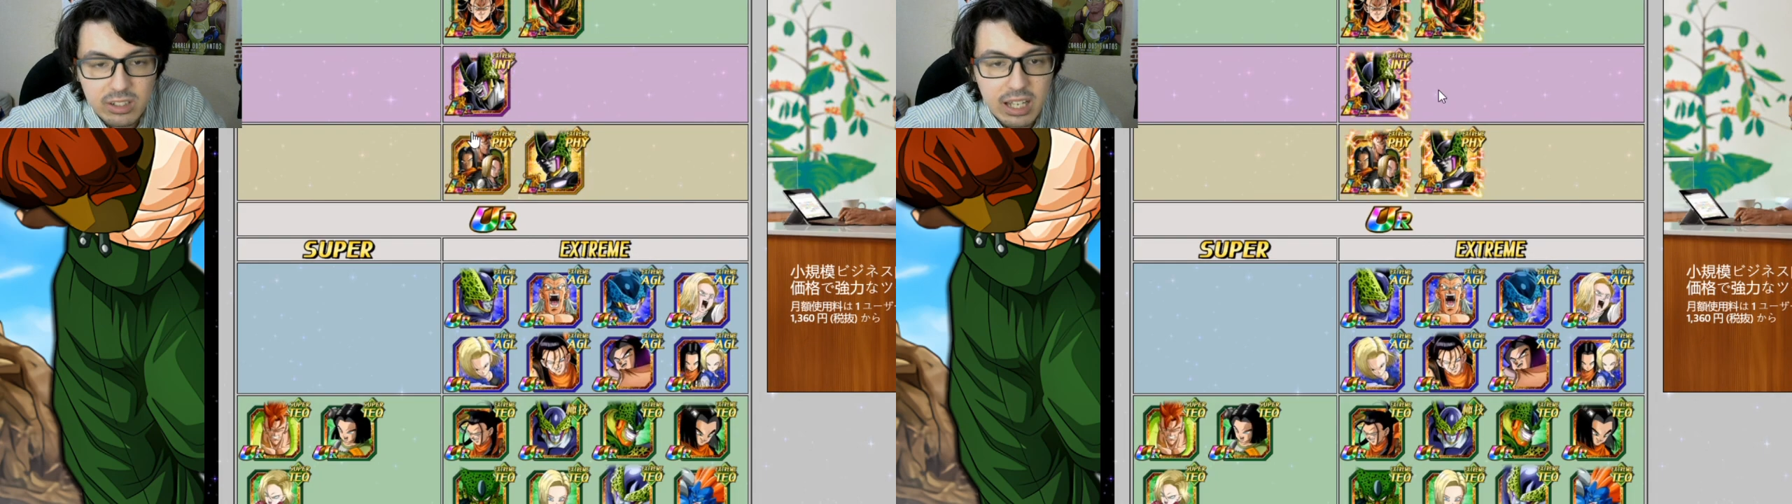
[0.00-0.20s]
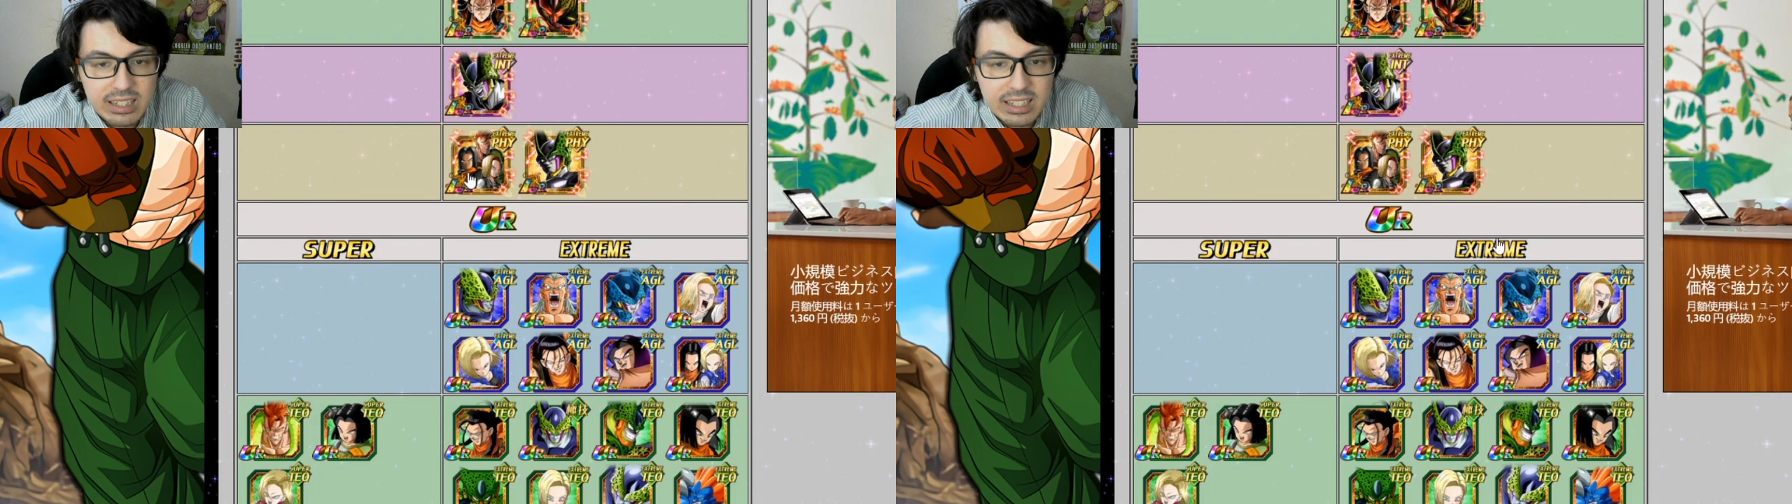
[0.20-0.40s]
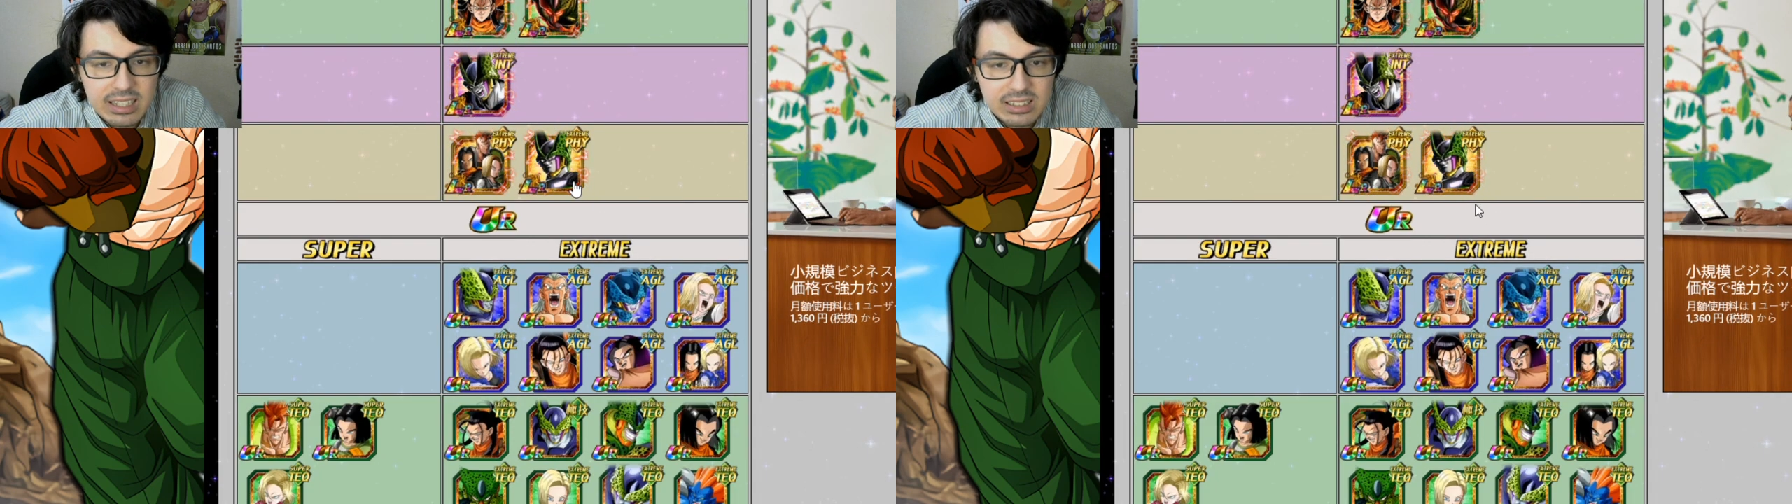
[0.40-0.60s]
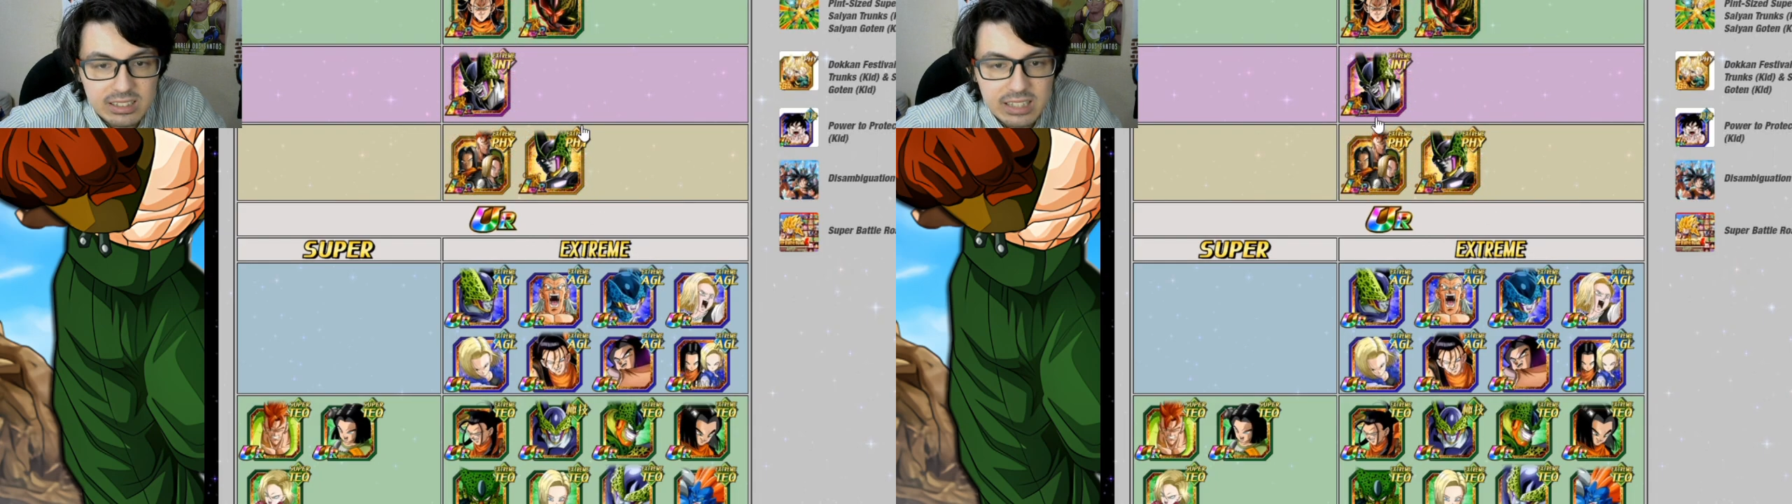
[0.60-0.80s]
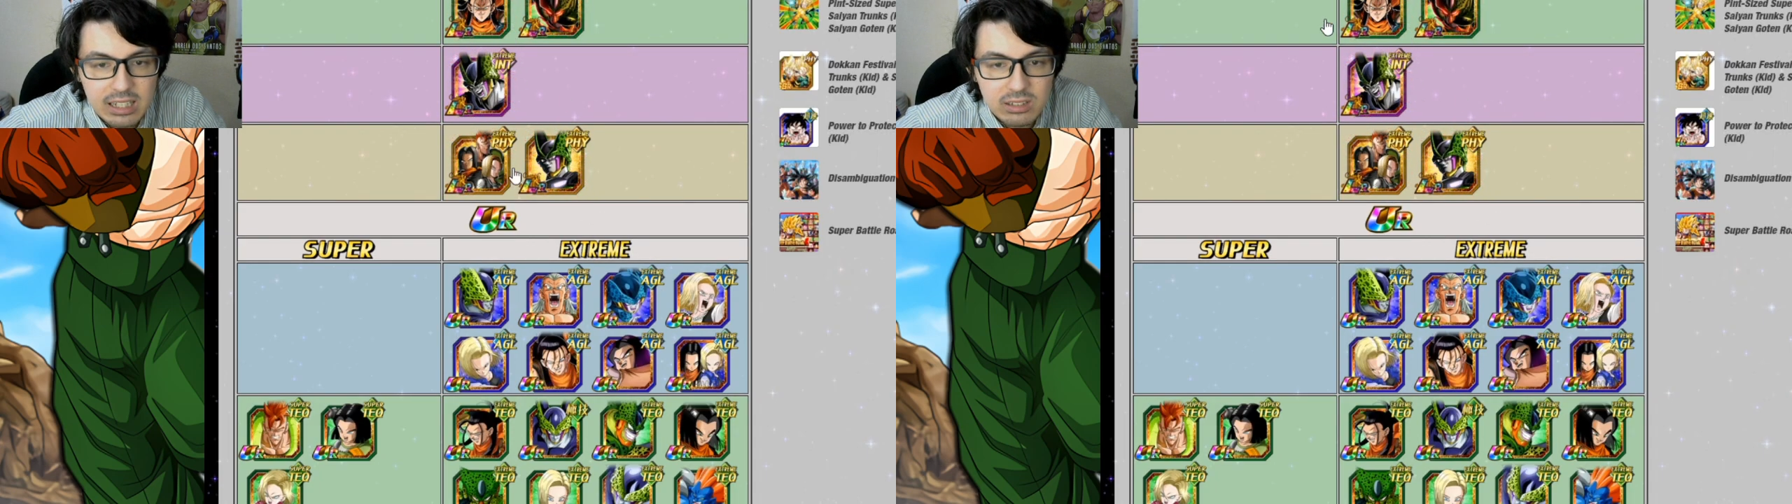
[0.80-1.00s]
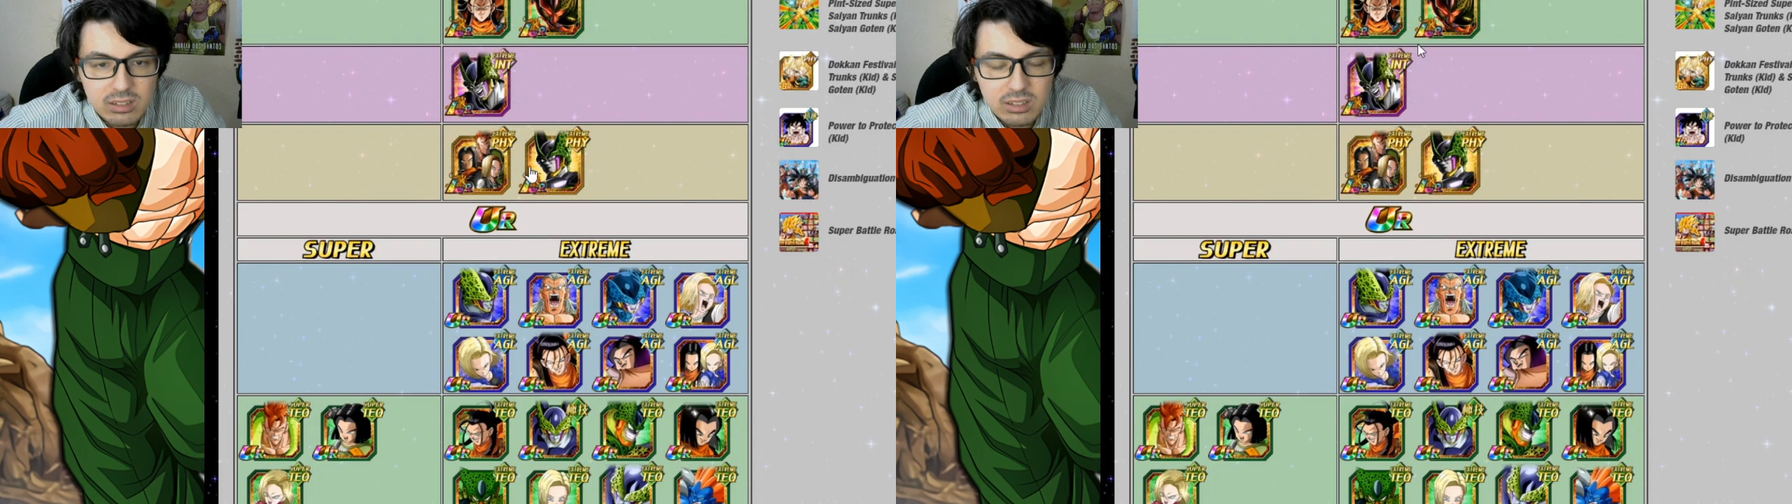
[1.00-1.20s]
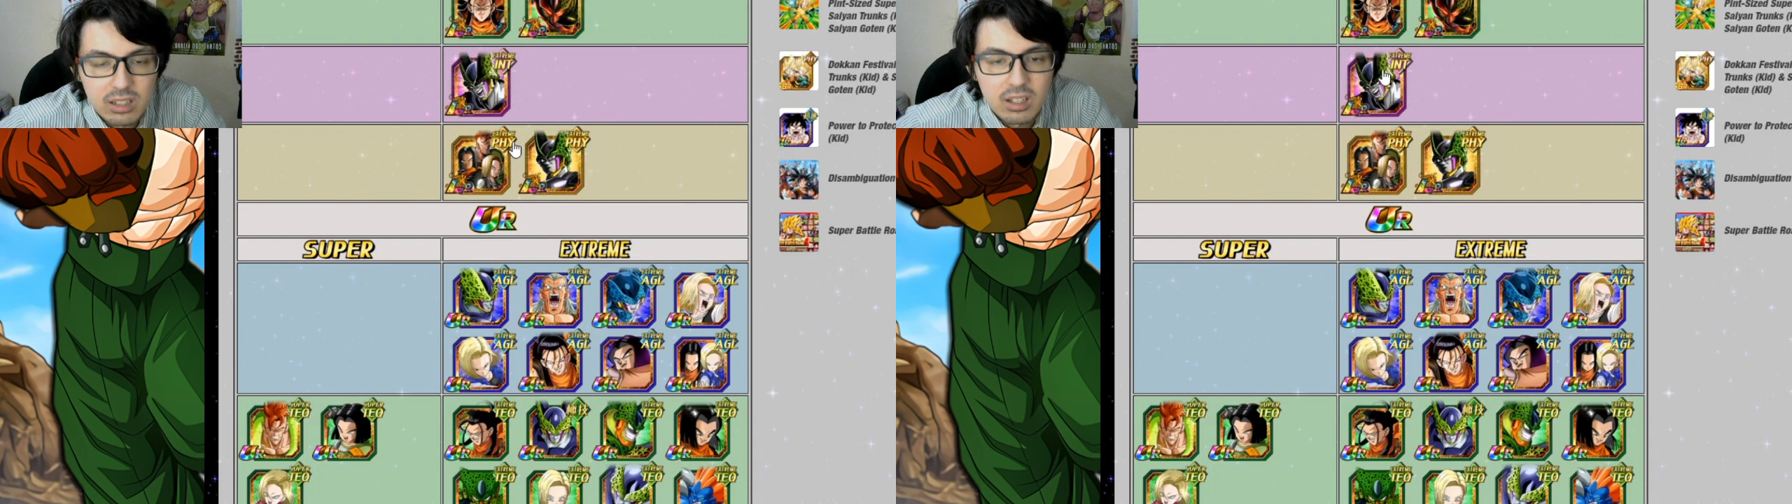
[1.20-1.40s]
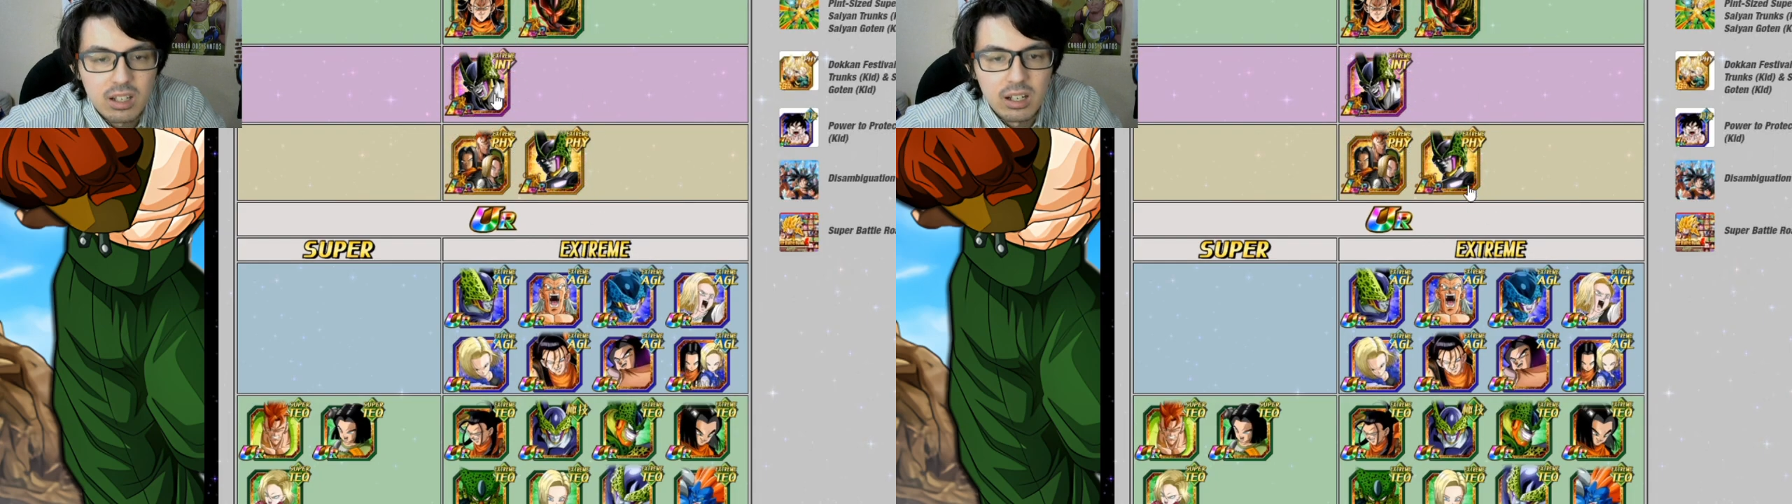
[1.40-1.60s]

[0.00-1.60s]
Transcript: you got the Int Cells.